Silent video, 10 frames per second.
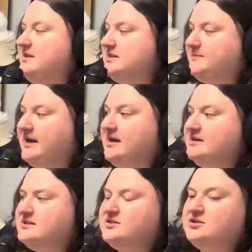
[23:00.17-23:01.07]
and
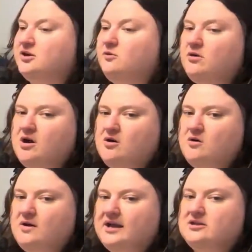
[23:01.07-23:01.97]
space to
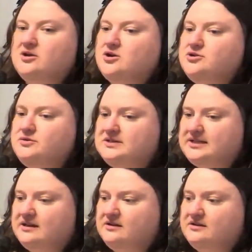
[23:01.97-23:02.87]
grow and learn new
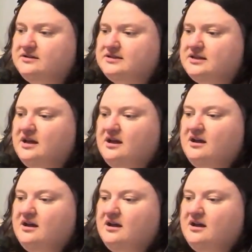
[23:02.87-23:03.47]
skills,